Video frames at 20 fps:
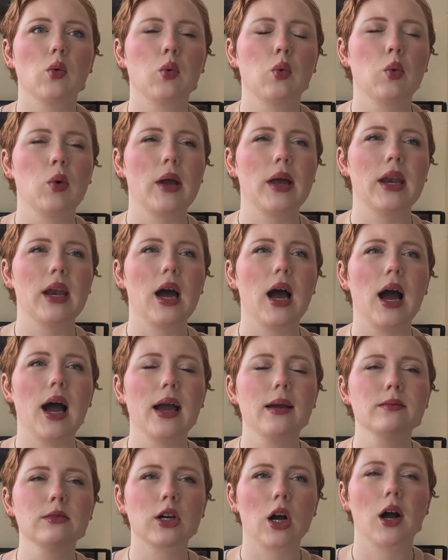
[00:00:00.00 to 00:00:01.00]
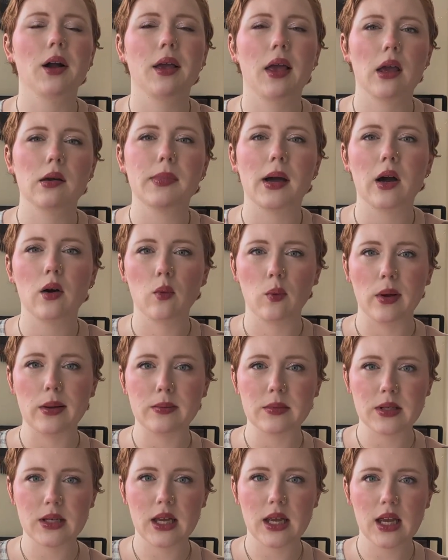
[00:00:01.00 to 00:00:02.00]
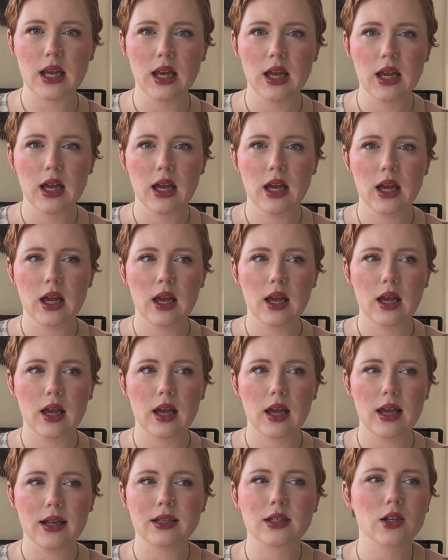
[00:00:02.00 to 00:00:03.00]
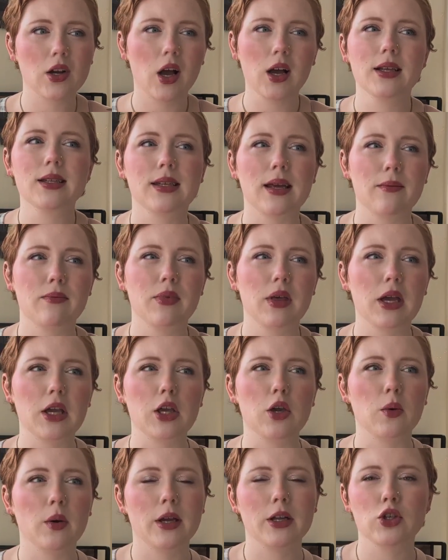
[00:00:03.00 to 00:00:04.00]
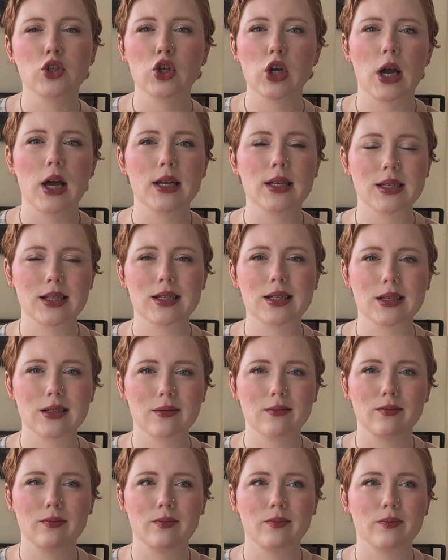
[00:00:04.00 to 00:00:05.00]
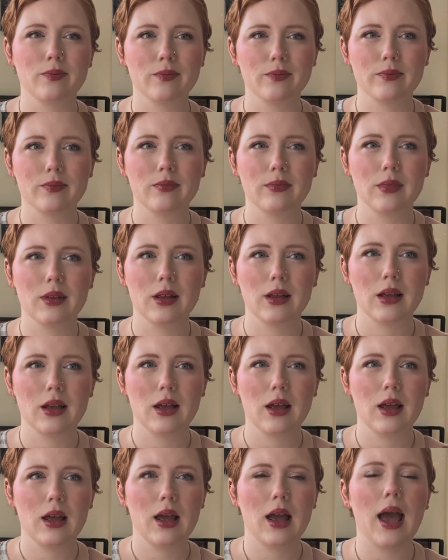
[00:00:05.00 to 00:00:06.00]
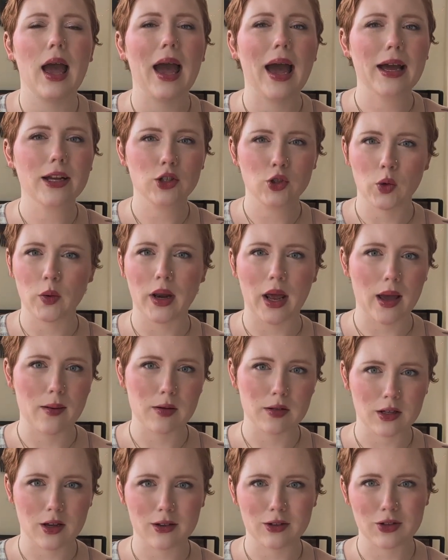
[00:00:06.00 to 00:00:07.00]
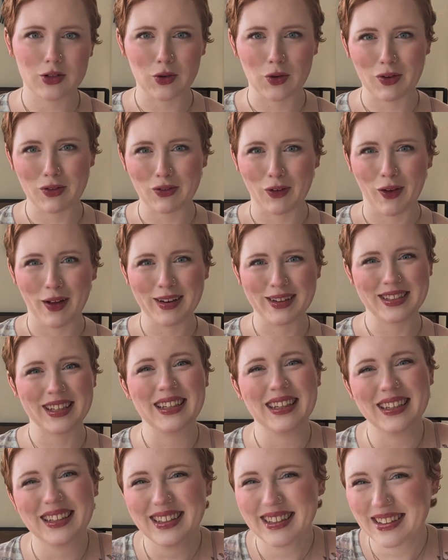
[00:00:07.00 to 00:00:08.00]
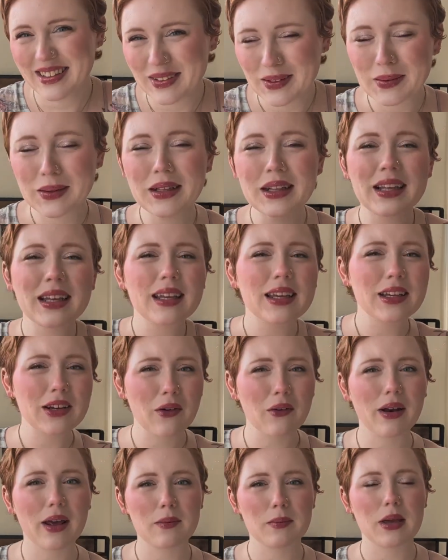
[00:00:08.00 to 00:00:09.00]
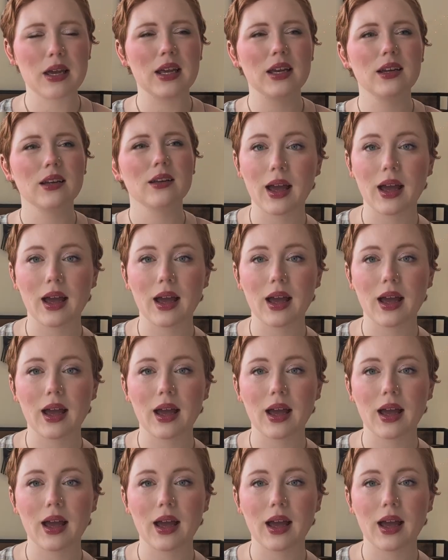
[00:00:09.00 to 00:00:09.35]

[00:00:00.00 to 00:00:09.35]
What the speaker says: When I'm talking about whimsy, it's not something you can just add to an Amazon storefront. You know what I mean?